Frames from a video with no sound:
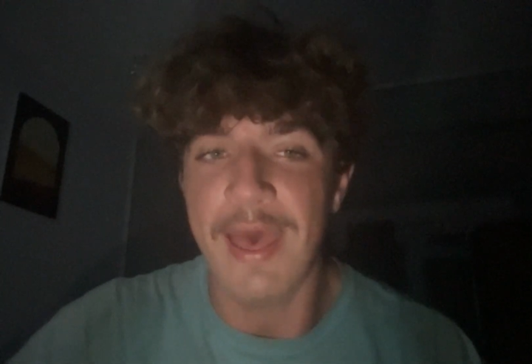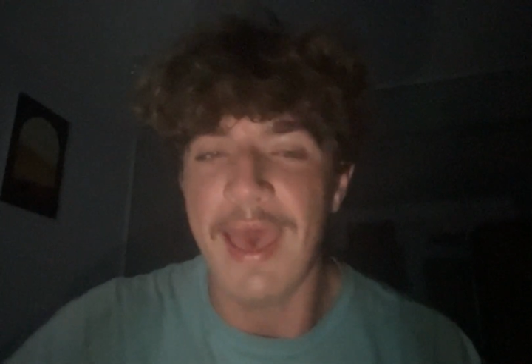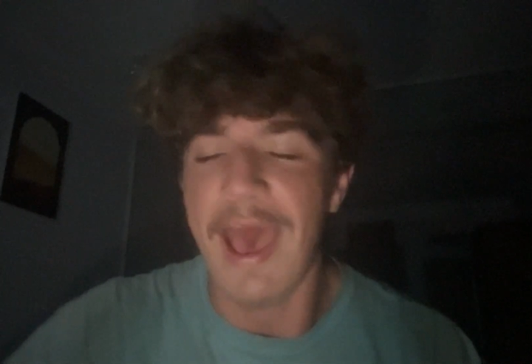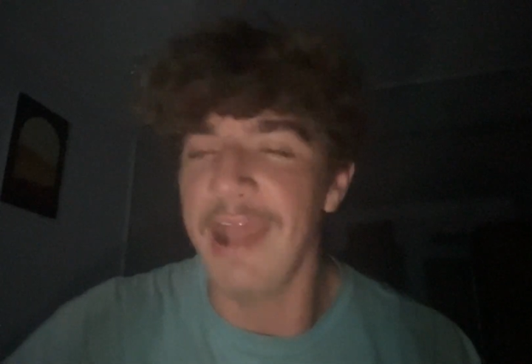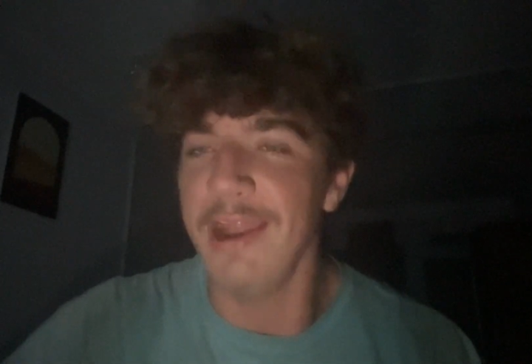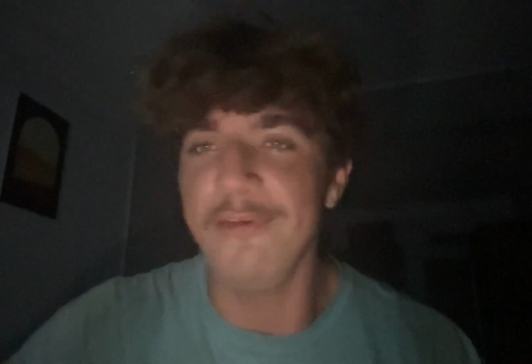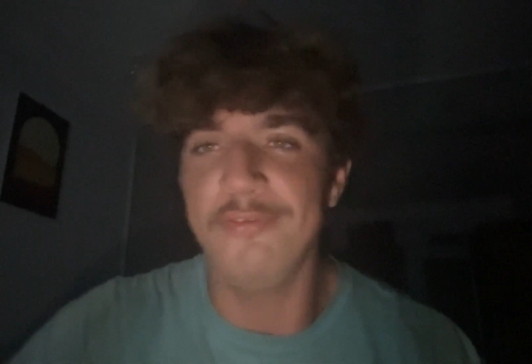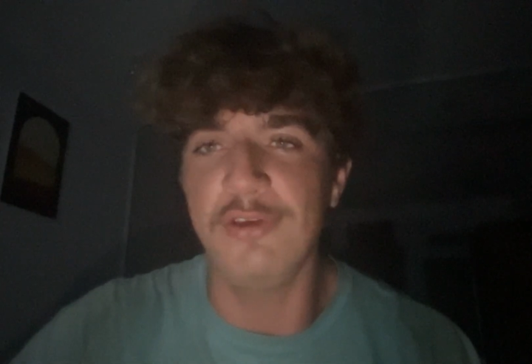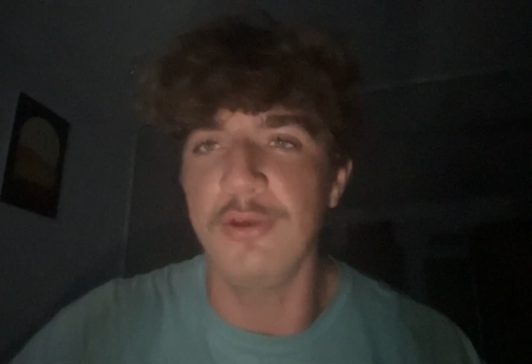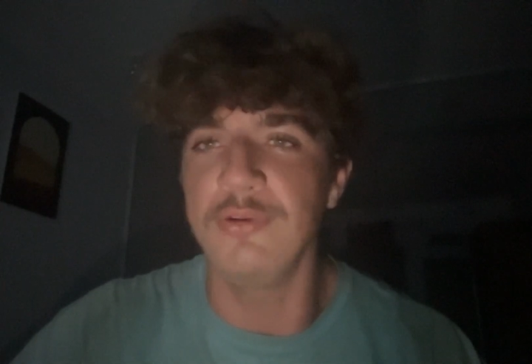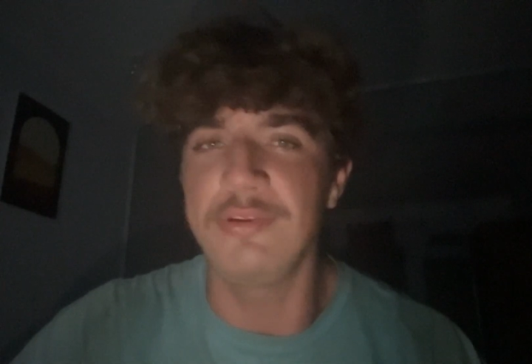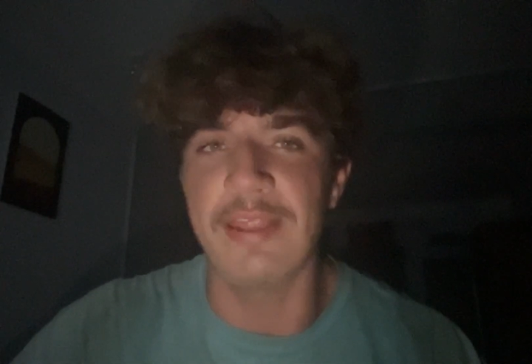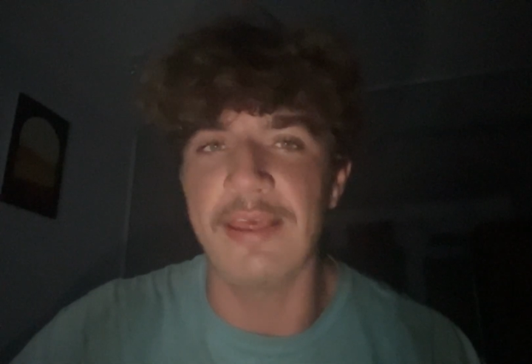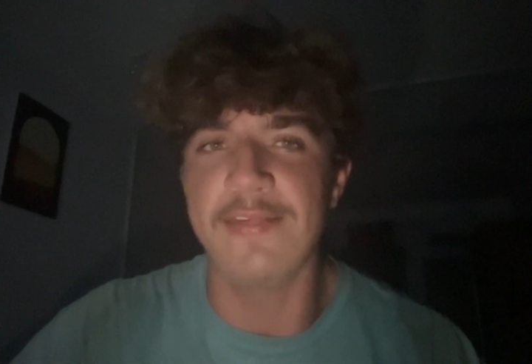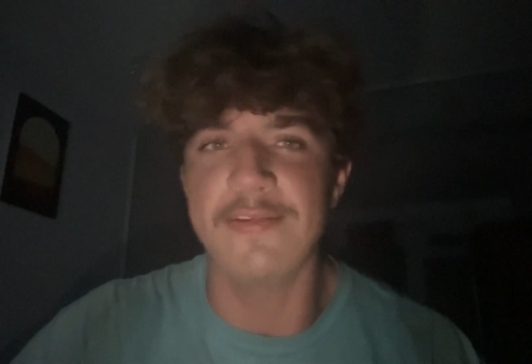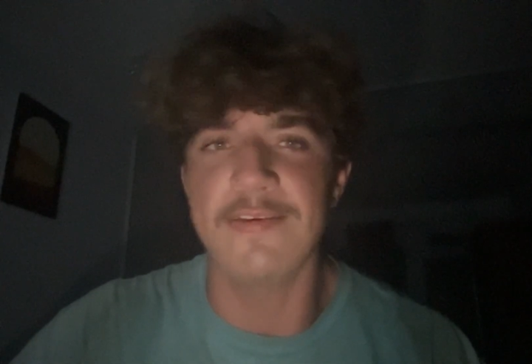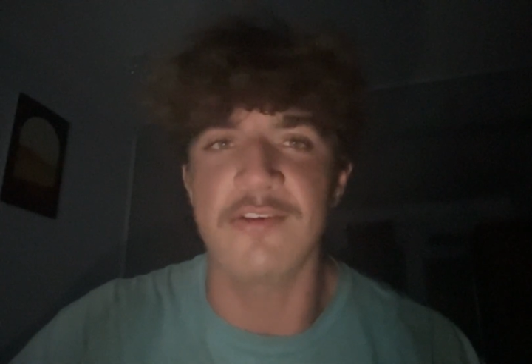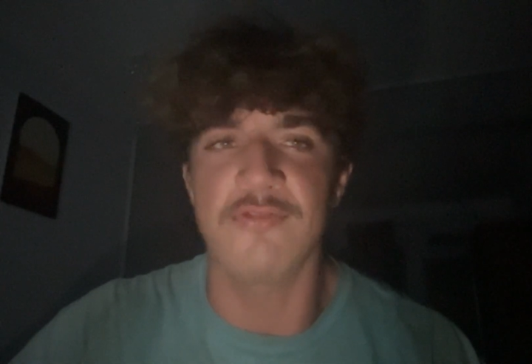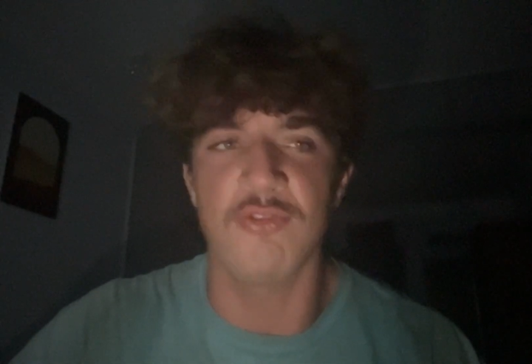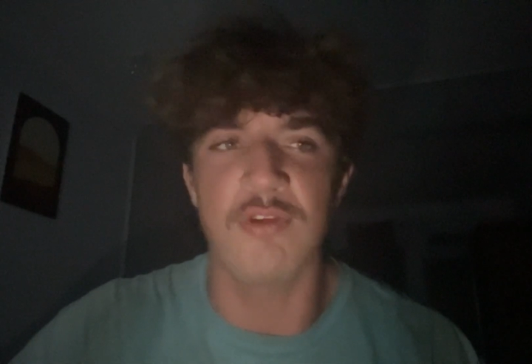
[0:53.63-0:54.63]
and if you
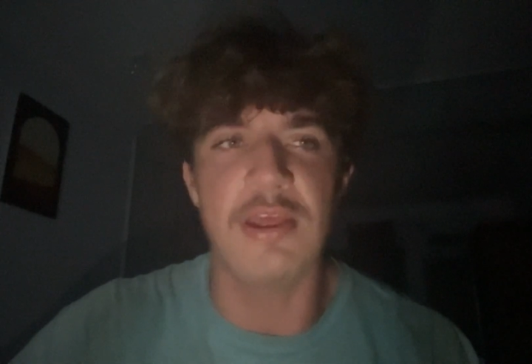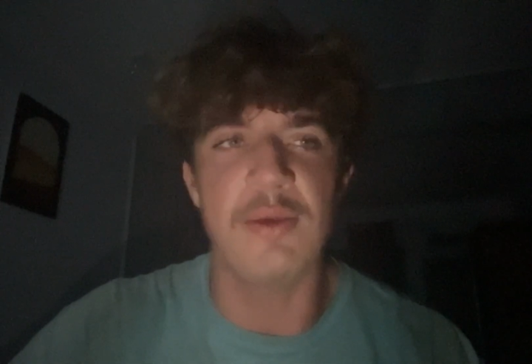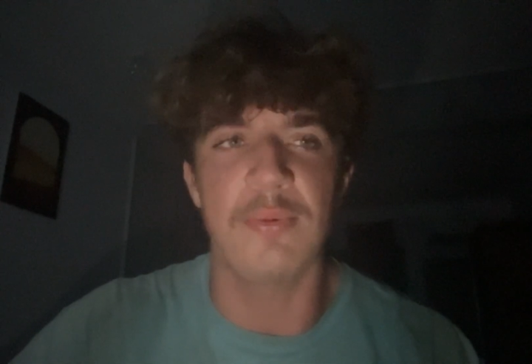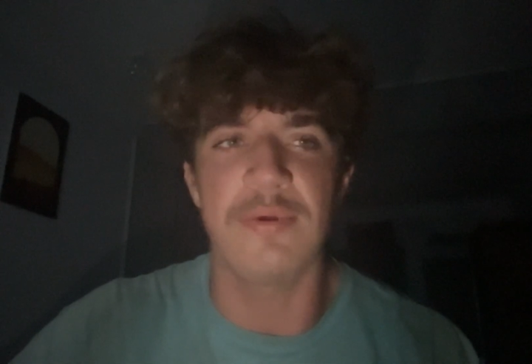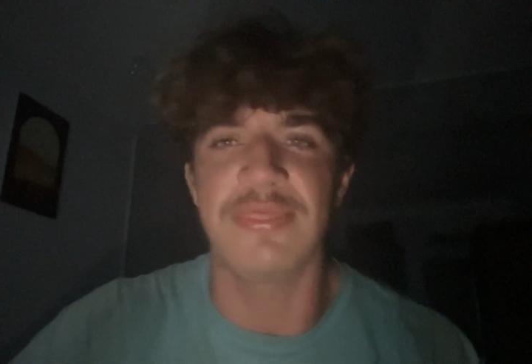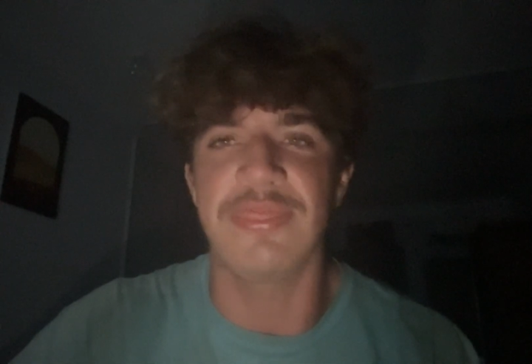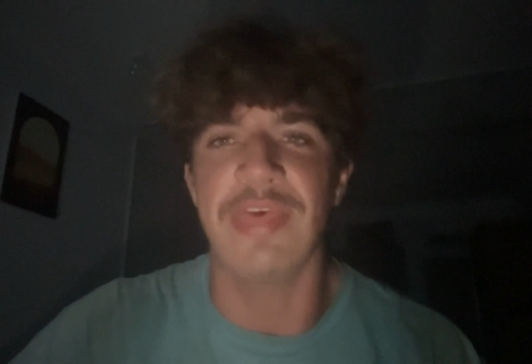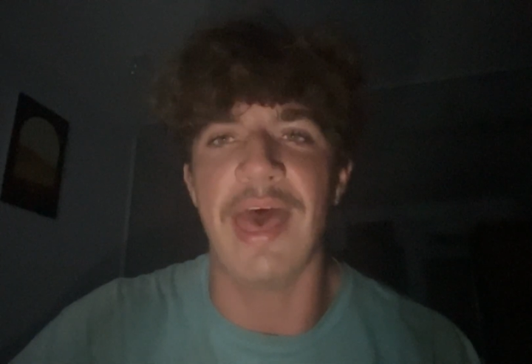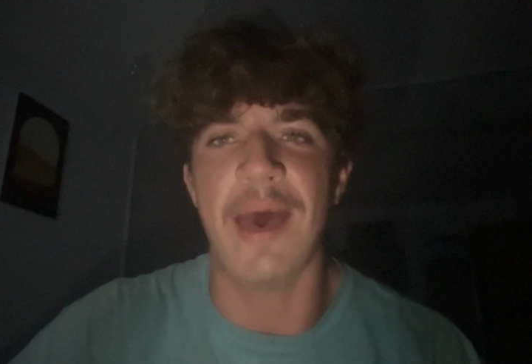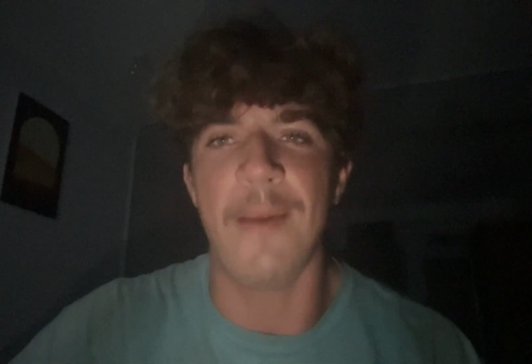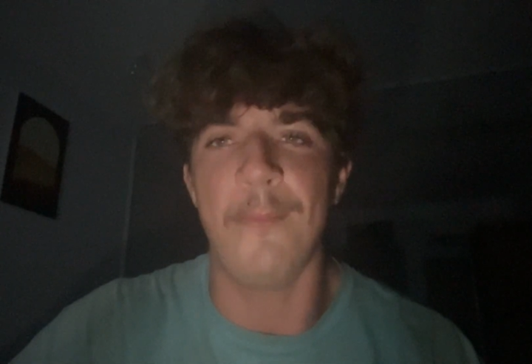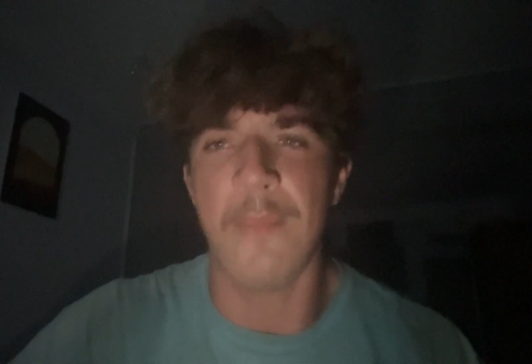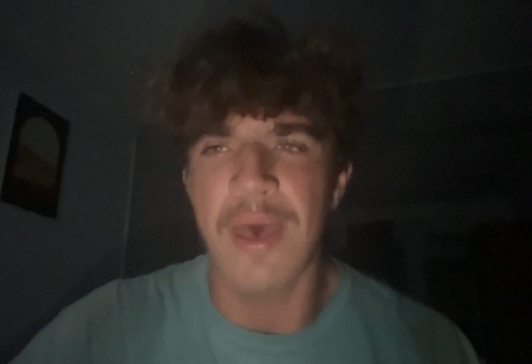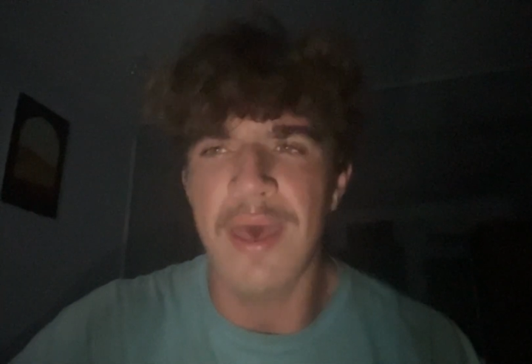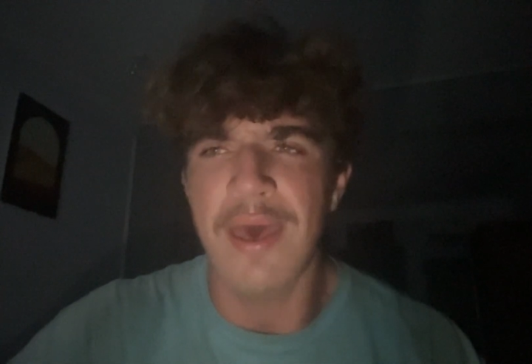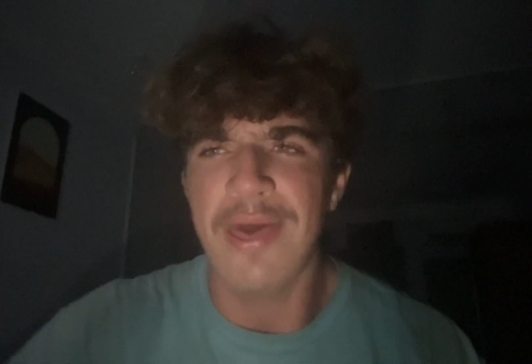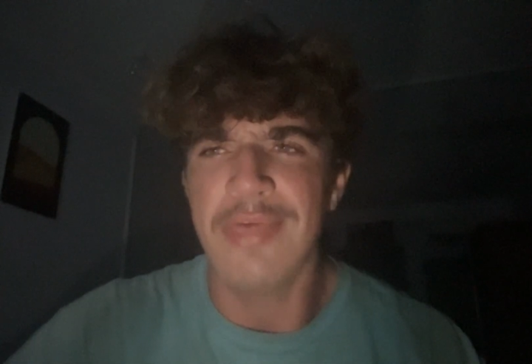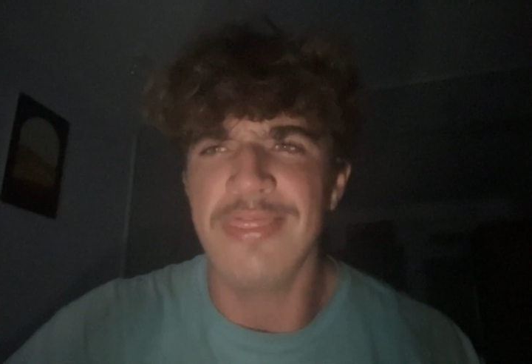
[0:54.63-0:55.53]
disagree with them,